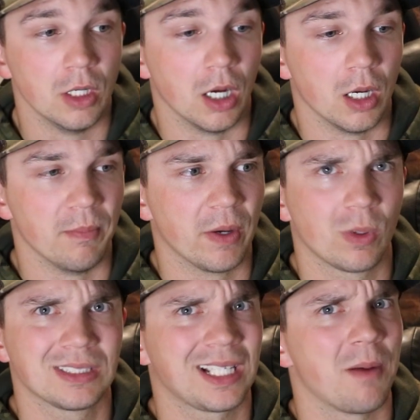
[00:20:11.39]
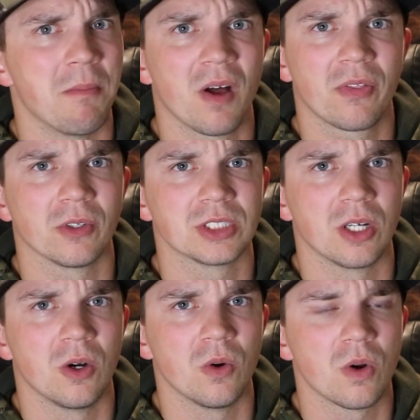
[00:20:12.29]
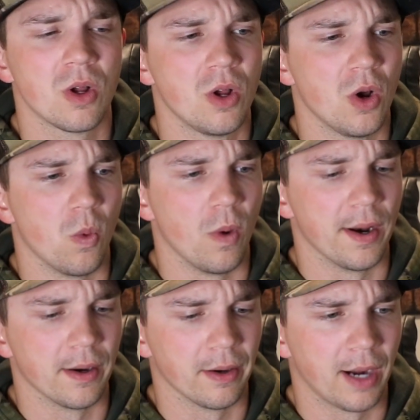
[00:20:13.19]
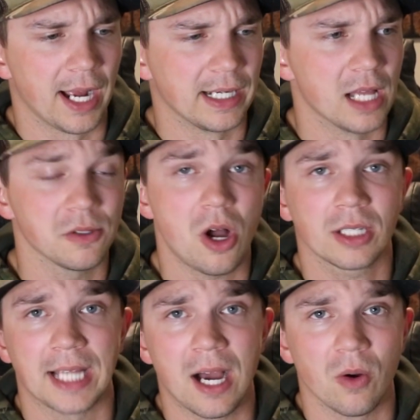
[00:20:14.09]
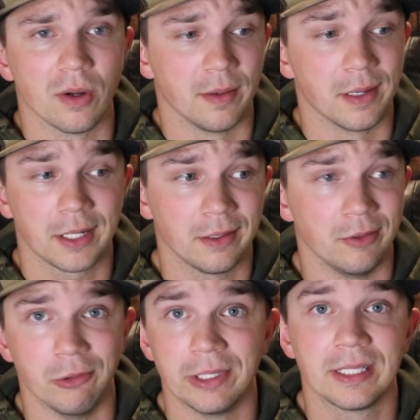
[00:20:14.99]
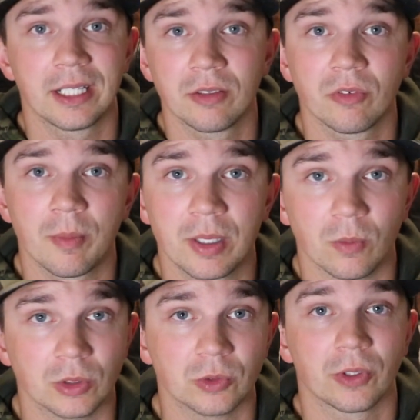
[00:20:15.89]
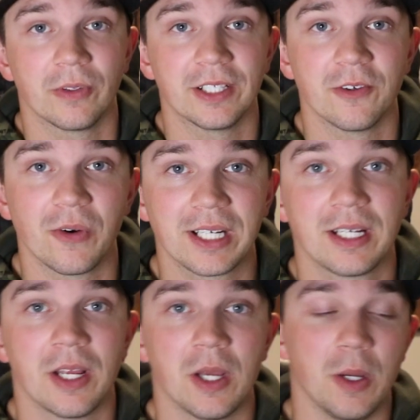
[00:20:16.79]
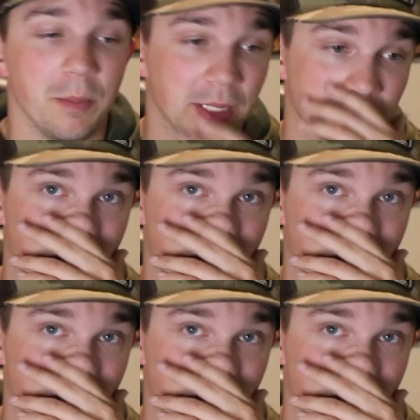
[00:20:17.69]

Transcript: There was like a month or so where I got locked out and I couldn't do anything from it, which was really annoying because